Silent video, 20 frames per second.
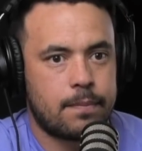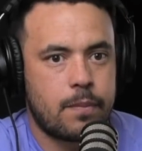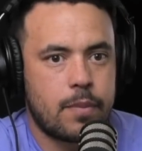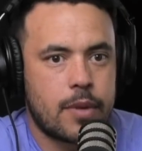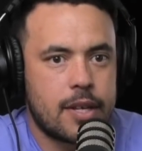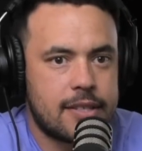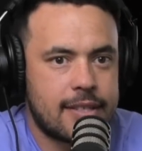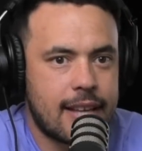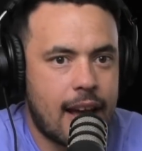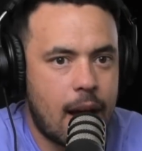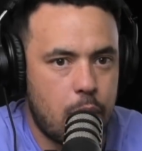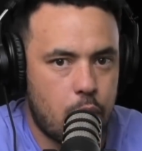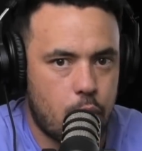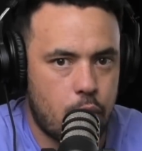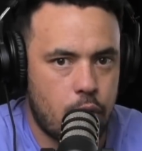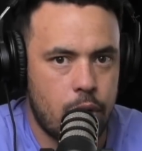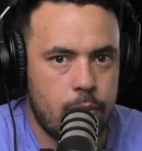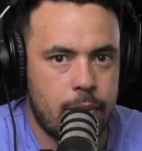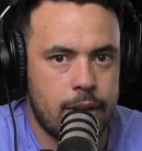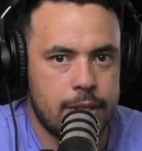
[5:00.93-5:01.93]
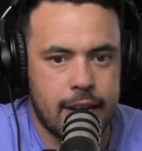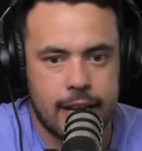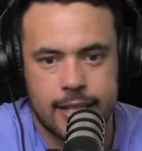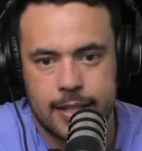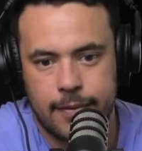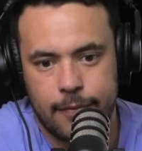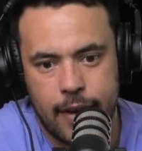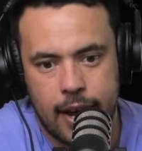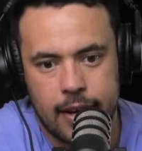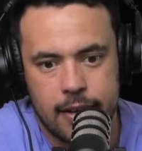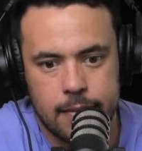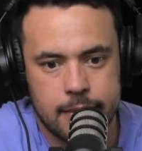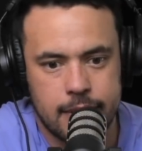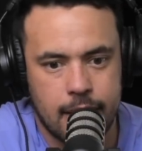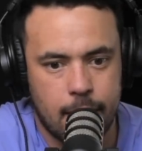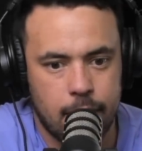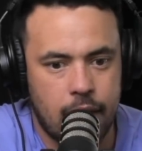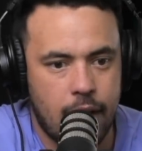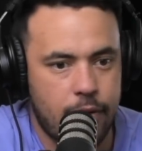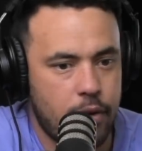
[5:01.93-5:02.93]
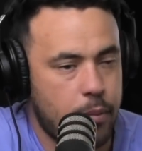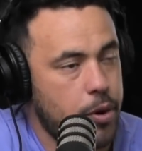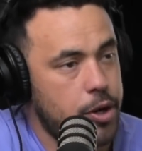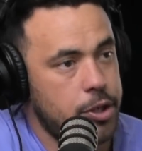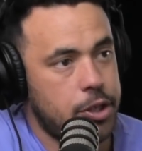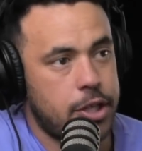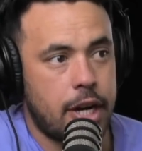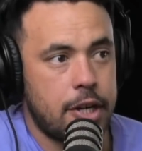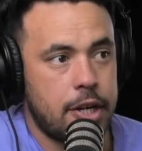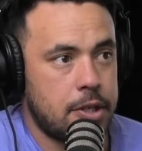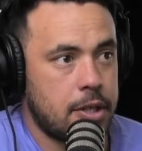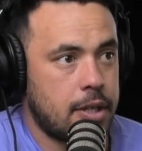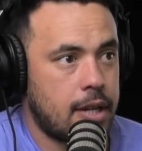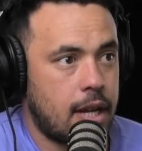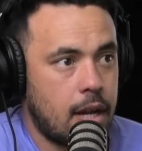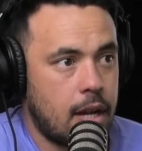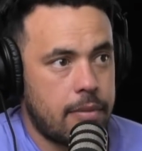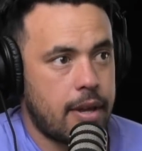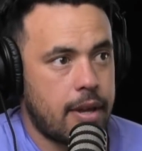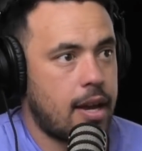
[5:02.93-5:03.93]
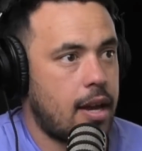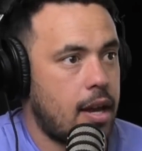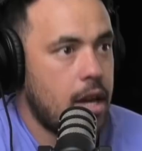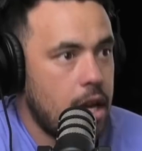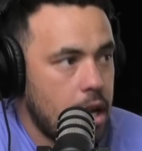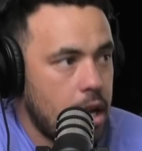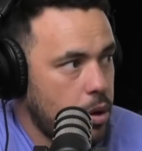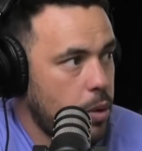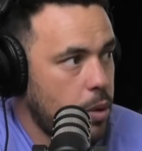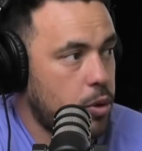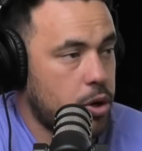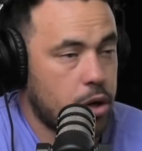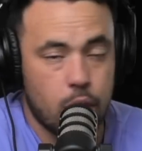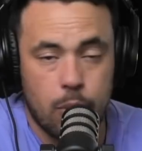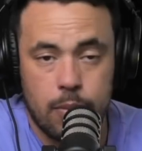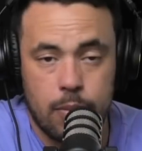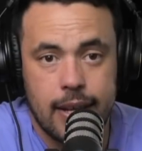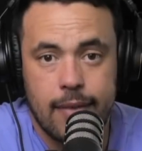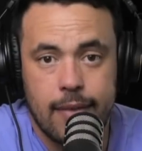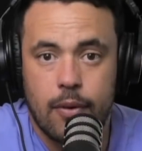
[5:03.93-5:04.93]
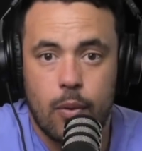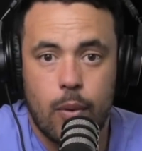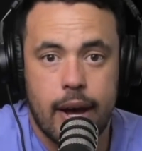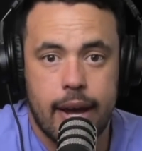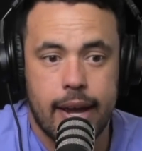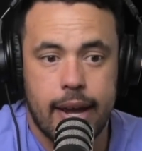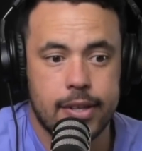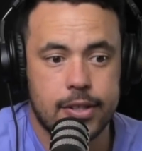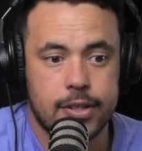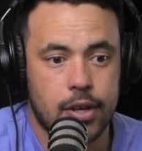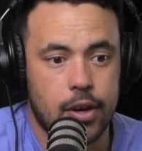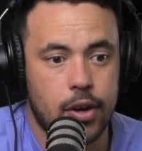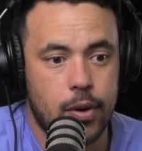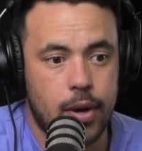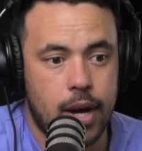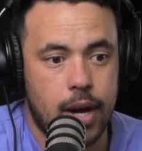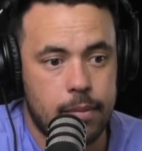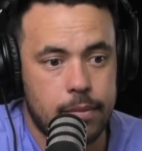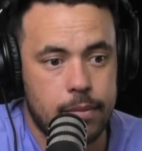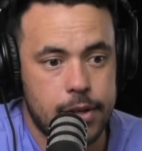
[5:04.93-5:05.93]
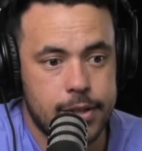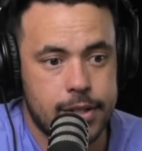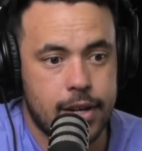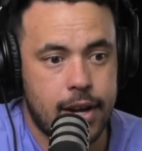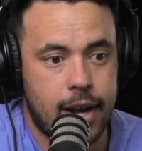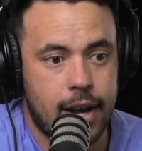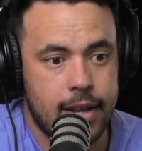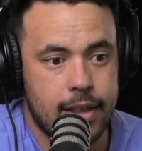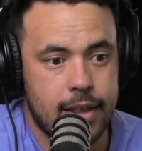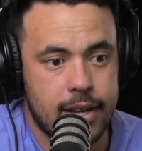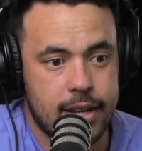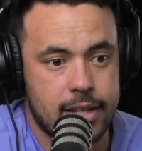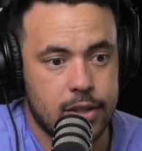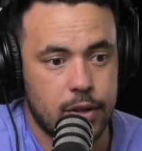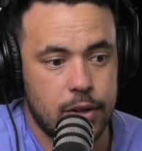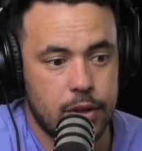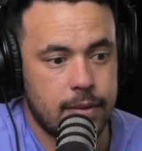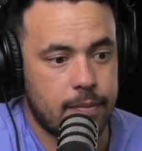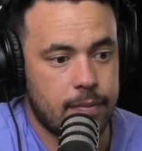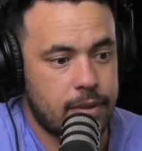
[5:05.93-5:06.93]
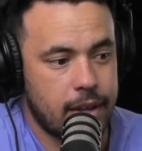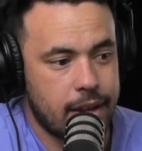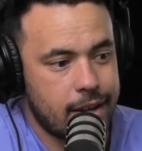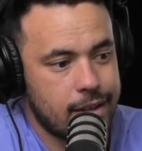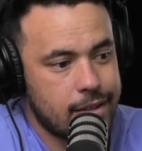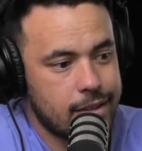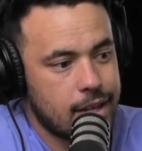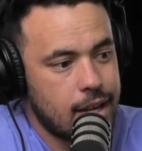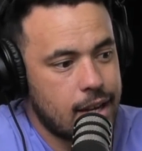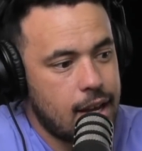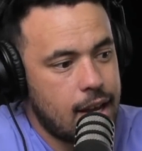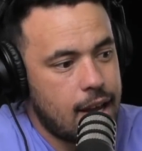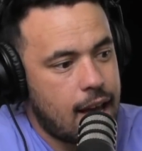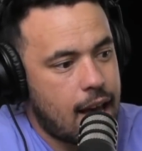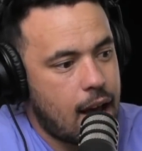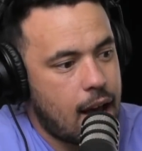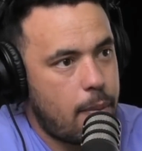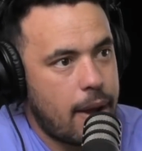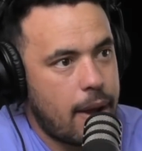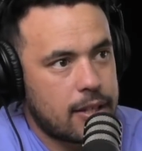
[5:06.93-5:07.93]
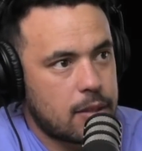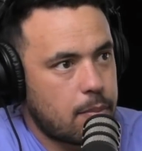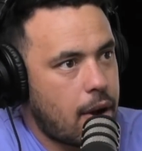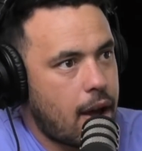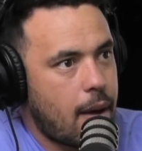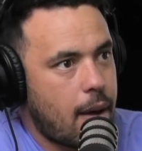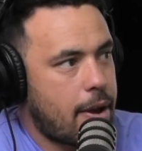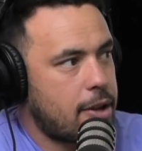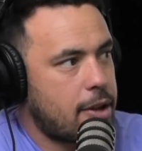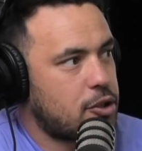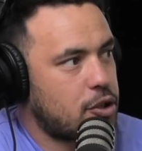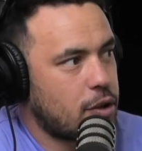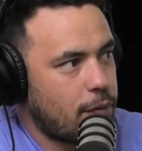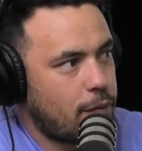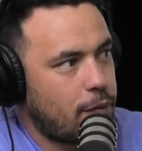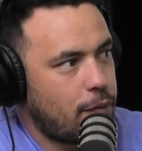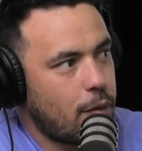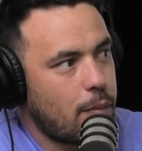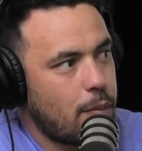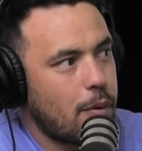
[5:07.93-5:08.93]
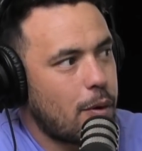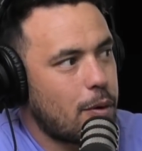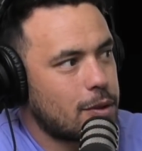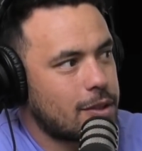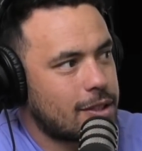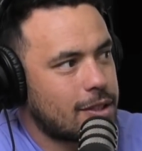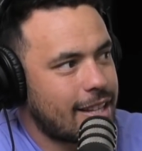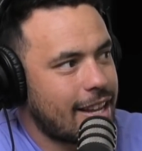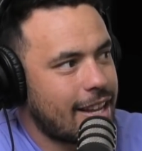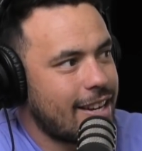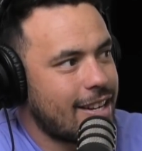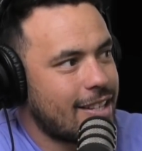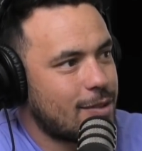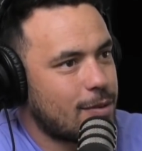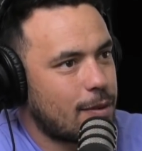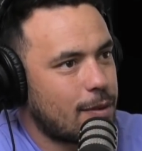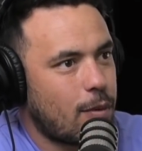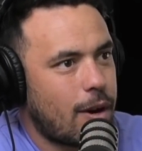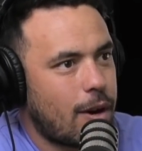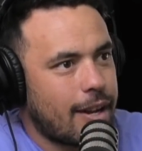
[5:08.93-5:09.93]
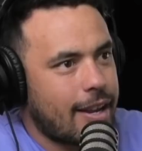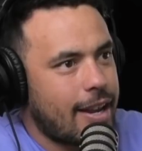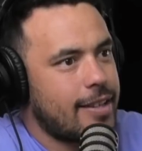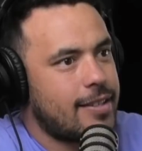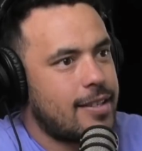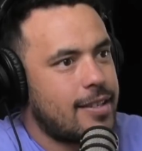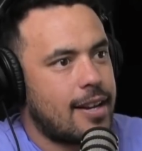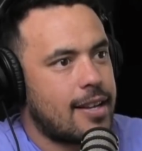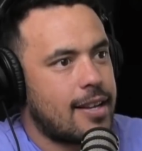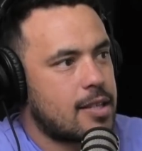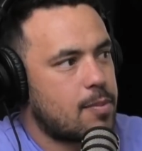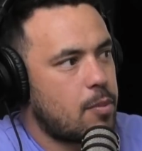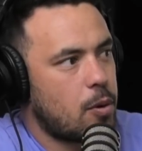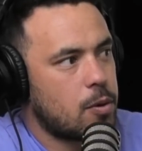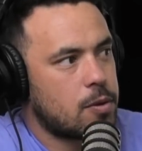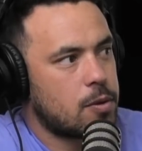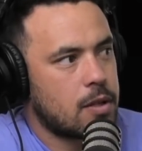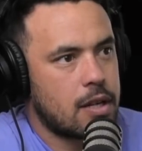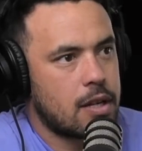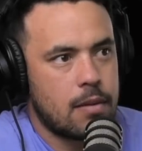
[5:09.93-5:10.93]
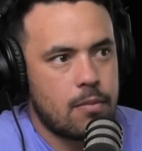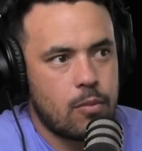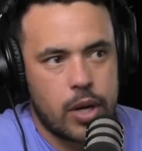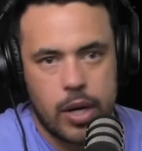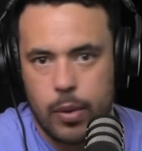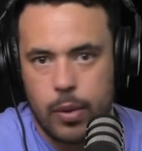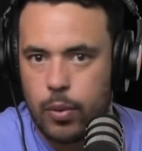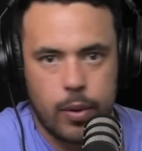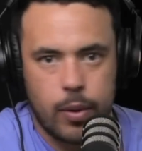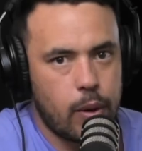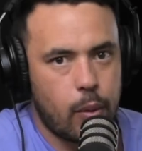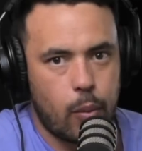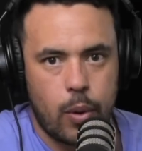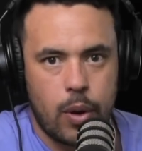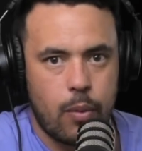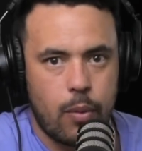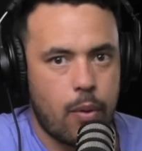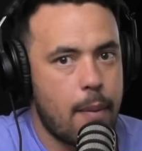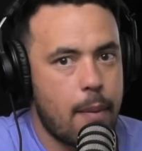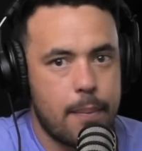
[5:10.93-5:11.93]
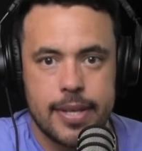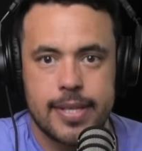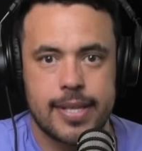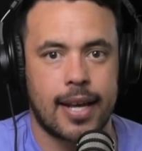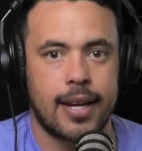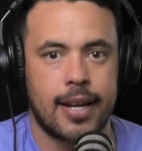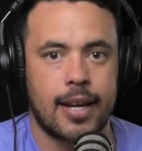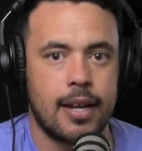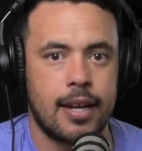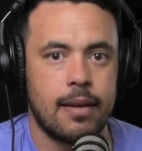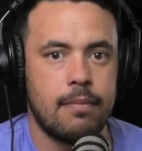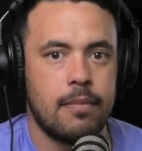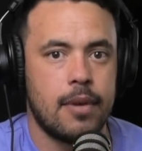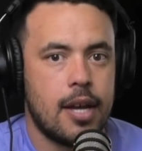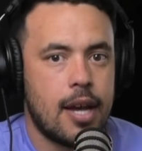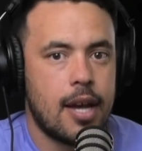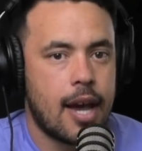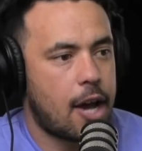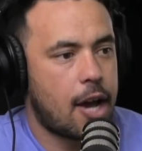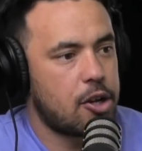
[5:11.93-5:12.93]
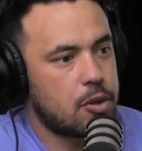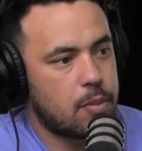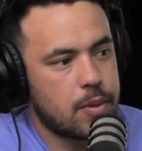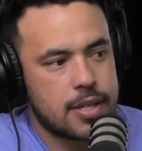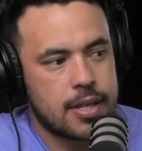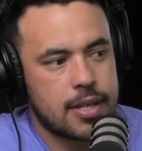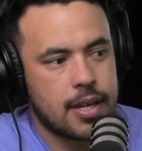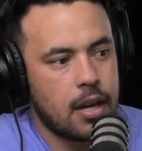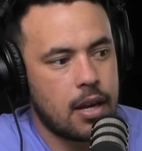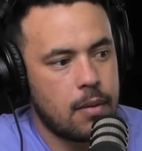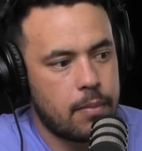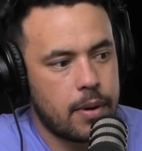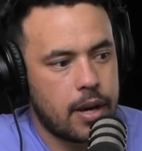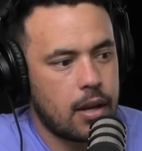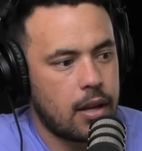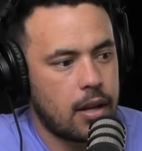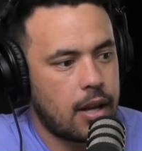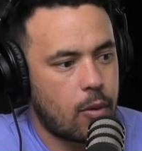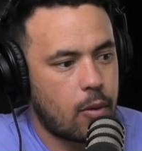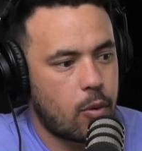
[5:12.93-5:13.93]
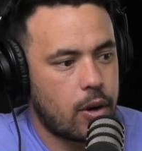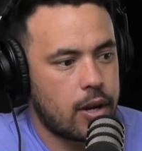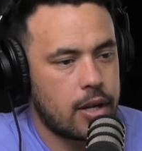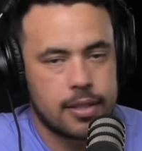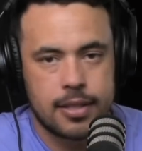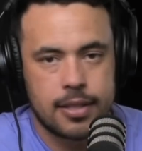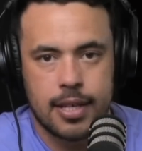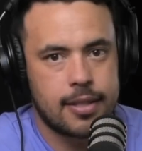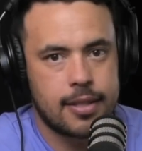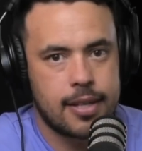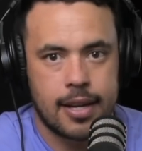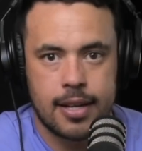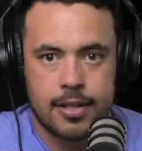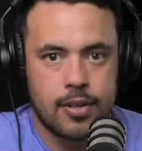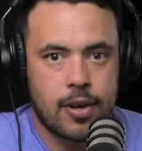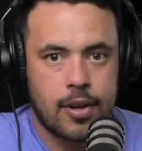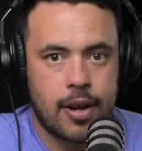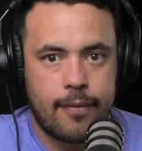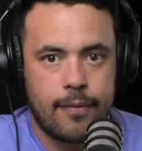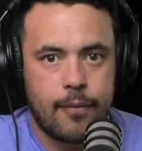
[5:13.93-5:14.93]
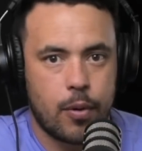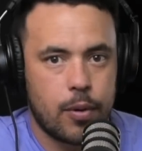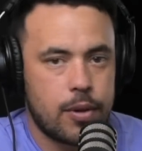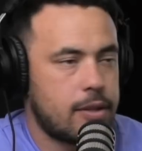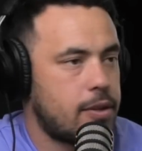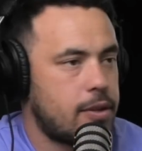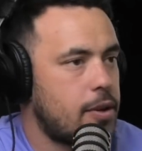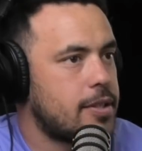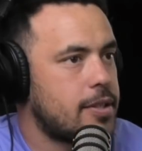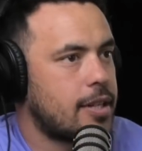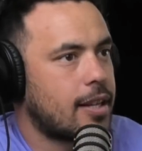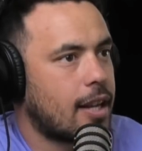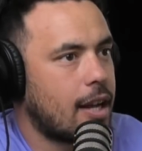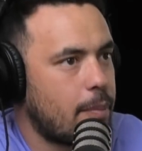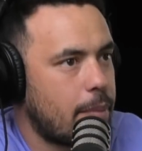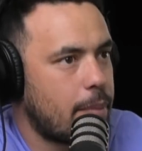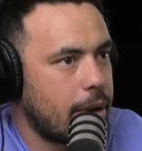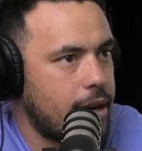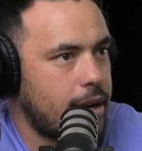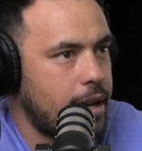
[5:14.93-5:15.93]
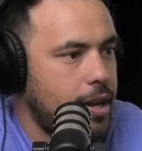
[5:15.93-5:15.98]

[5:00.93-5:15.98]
sample room, and Jackson found him some Life Appreciation Club that we wouldn't normally give away. So those are kind of the exclusive things. We're about to buy a bunch of football Steedens with YKTR sports on them. We won't be selling them 100%, but like we're going to set 10 aside for the Doozy Club, and